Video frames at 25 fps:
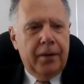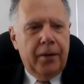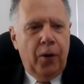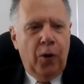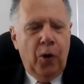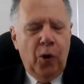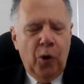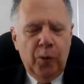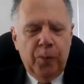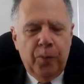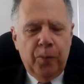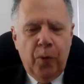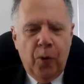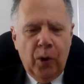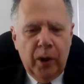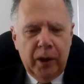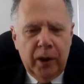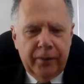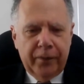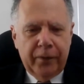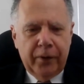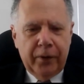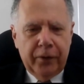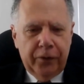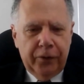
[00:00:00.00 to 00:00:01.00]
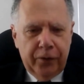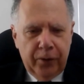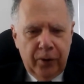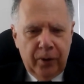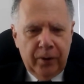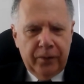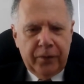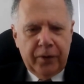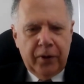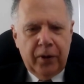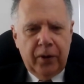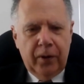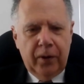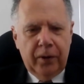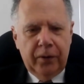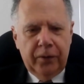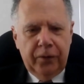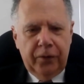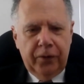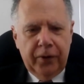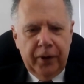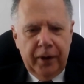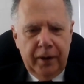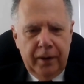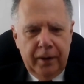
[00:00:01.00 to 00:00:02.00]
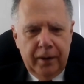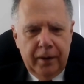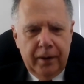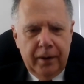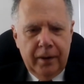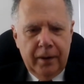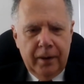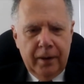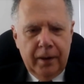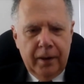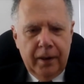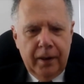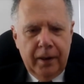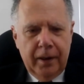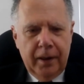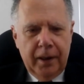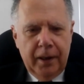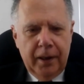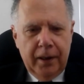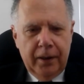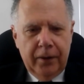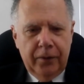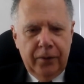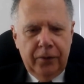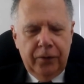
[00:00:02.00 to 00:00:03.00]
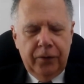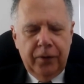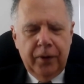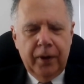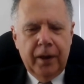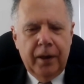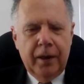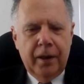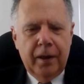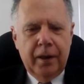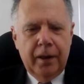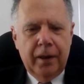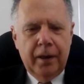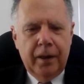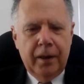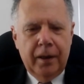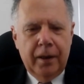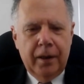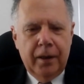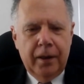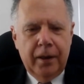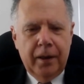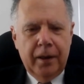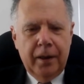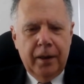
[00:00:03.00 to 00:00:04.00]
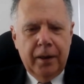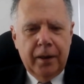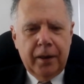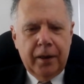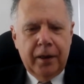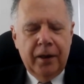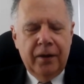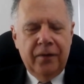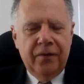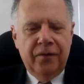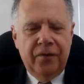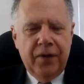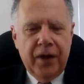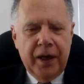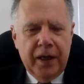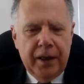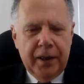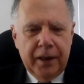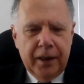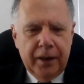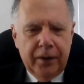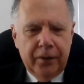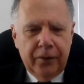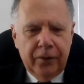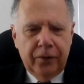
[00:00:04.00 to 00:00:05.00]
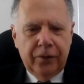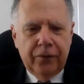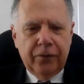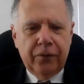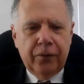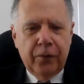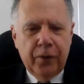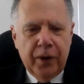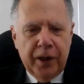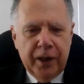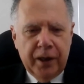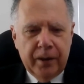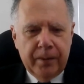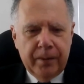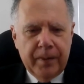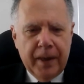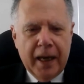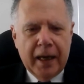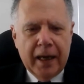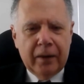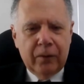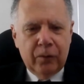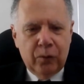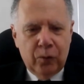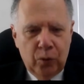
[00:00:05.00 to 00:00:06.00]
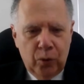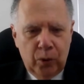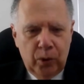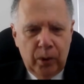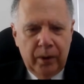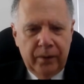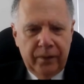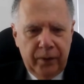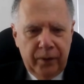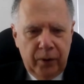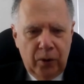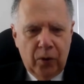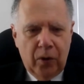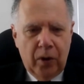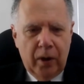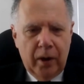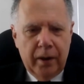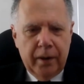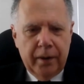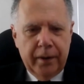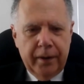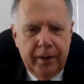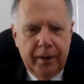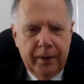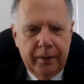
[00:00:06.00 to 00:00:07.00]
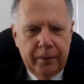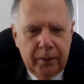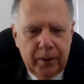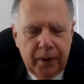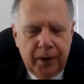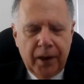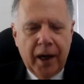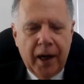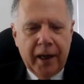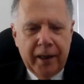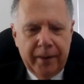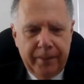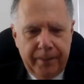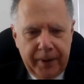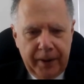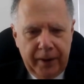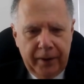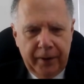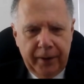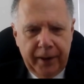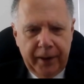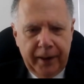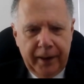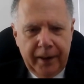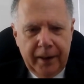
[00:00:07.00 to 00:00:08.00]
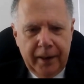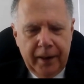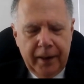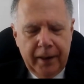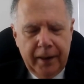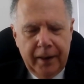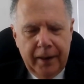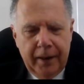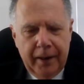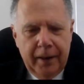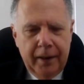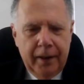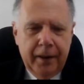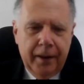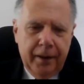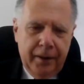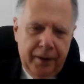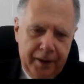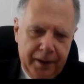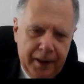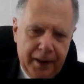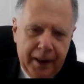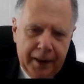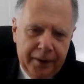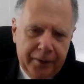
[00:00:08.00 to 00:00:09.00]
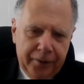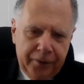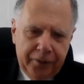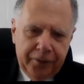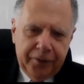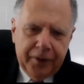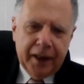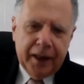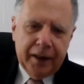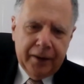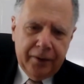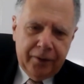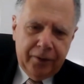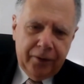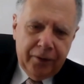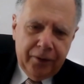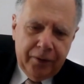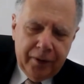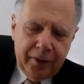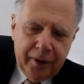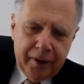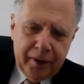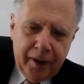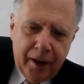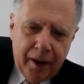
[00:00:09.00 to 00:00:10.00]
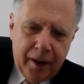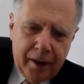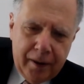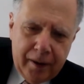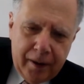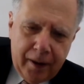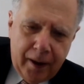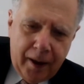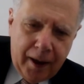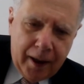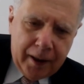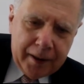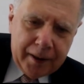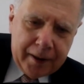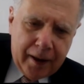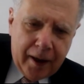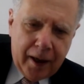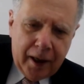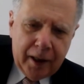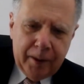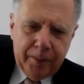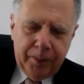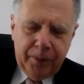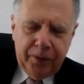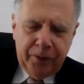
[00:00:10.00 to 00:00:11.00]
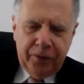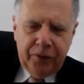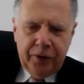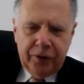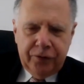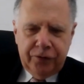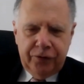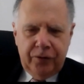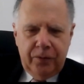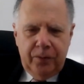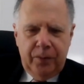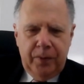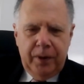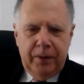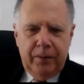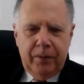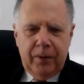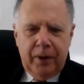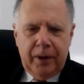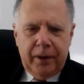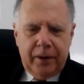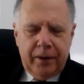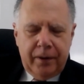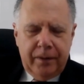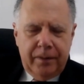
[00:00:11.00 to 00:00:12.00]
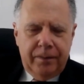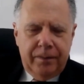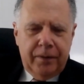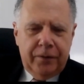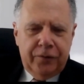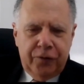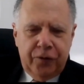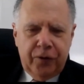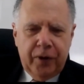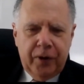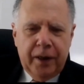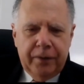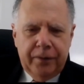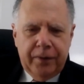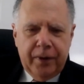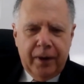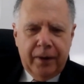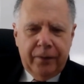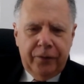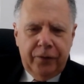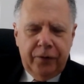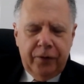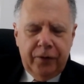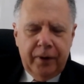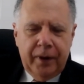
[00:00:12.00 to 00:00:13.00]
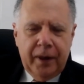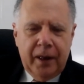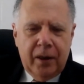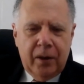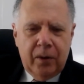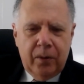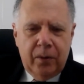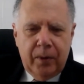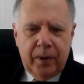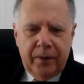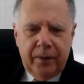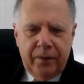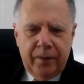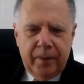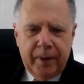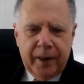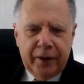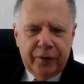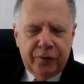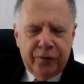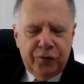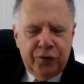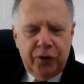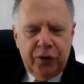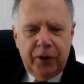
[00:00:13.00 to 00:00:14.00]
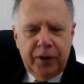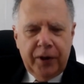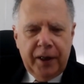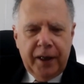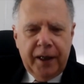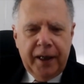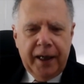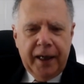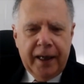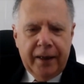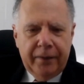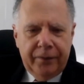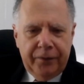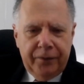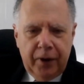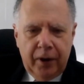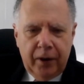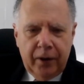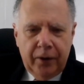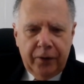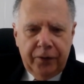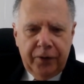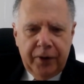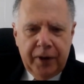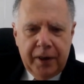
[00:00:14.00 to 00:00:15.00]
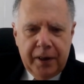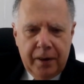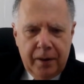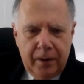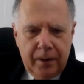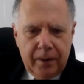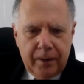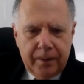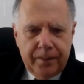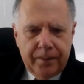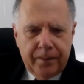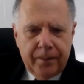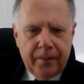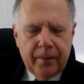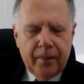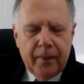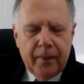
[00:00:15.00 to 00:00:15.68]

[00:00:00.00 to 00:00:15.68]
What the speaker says: the whole point of a reserve currency is convenience, freedom, and rule of law, reliability. The United States is in an odd kind of position. We run a trade deficit now, what is about $1.5 trillion a year?